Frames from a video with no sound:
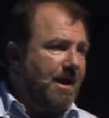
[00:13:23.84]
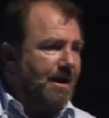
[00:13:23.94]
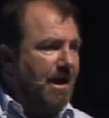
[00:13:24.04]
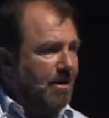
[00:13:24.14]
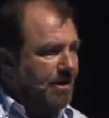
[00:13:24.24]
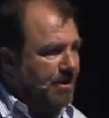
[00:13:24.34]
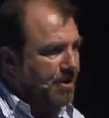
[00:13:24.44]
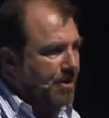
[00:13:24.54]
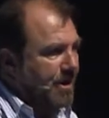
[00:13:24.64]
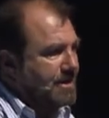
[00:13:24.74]
an airline in the
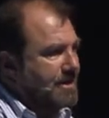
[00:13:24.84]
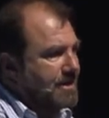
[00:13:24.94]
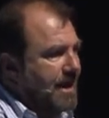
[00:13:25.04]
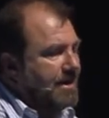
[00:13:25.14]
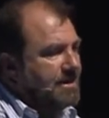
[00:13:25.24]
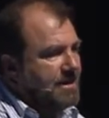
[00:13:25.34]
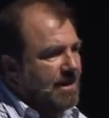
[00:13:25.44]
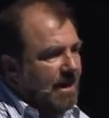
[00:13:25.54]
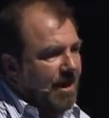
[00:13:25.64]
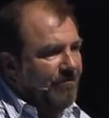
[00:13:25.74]
United States,
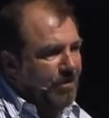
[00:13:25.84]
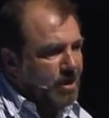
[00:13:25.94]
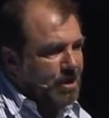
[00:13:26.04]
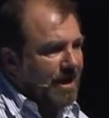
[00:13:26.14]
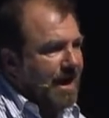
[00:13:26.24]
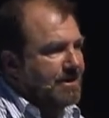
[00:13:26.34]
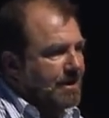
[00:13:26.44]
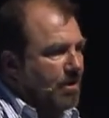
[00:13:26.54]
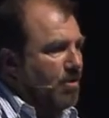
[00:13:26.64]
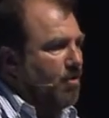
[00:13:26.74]
and Virgin Atlantic,
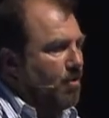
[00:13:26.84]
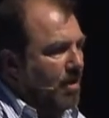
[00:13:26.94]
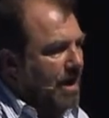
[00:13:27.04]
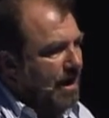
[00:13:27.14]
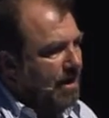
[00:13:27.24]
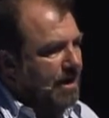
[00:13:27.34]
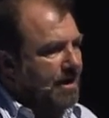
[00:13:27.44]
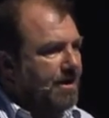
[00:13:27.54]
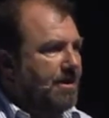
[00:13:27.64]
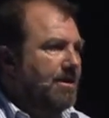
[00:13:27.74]
a long haul airline
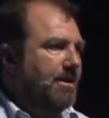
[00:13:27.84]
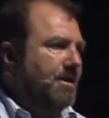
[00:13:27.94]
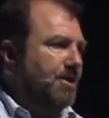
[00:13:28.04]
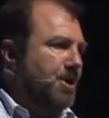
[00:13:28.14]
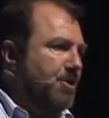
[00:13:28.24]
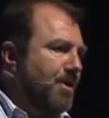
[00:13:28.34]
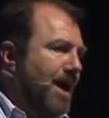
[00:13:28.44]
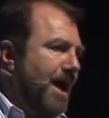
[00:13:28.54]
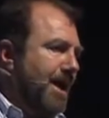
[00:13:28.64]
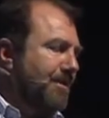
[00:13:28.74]
in the
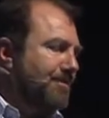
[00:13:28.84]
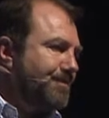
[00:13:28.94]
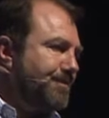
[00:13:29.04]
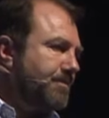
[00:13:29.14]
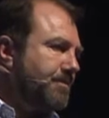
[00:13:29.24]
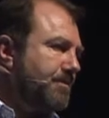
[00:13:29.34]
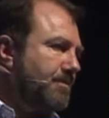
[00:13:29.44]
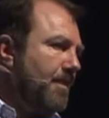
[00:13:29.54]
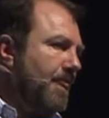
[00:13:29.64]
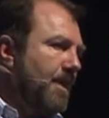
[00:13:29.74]
UK.
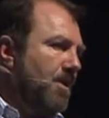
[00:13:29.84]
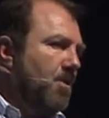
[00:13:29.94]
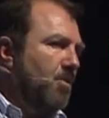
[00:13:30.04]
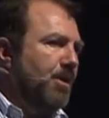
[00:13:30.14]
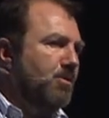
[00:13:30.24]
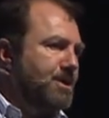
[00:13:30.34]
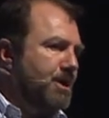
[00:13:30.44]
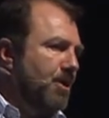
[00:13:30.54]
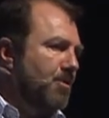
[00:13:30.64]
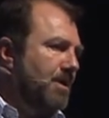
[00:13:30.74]
We
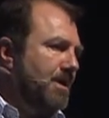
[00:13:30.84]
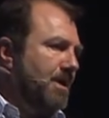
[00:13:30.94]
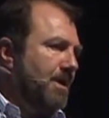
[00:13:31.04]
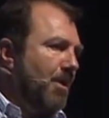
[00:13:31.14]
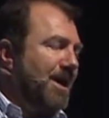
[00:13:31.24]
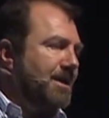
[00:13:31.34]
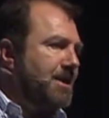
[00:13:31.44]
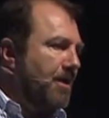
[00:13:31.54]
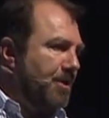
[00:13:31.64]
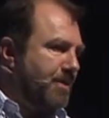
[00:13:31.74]
also went into
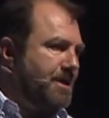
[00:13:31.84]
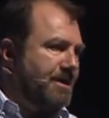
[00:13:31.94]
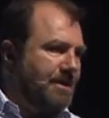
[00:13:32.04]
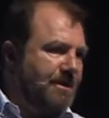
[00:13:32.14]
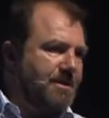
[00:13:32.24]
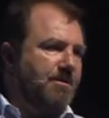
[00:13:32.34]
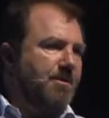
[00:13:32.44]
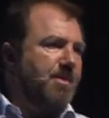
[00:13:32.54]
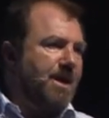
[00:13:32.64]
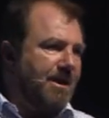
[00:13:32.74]
other businesses the
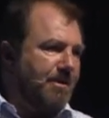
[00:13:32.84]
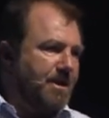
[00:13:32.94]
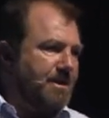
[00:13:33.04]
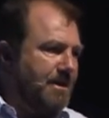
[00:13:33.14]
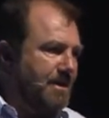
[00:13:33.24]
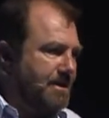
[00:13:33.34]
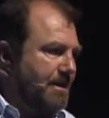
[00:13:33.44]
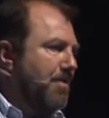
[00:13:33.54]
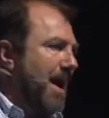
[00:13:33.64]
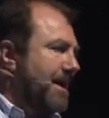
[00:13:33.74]
media business,
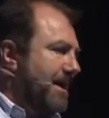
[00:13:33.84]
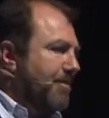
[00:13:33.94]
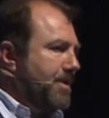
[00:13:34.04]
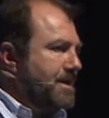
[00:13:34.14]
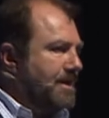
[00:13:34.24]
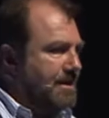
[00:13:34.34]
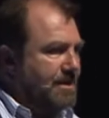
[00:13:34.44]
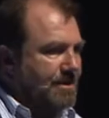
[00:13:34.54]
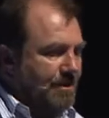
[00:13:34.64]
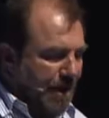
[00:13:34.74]
the banking
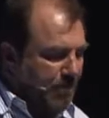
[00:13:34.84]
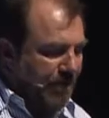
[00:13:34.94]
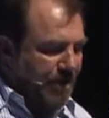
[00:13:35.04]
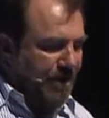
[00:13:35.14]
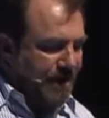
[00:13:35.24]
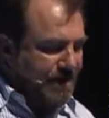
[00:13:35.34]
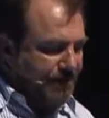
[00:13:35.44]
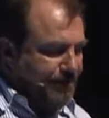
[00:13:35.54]
business, a number of other things.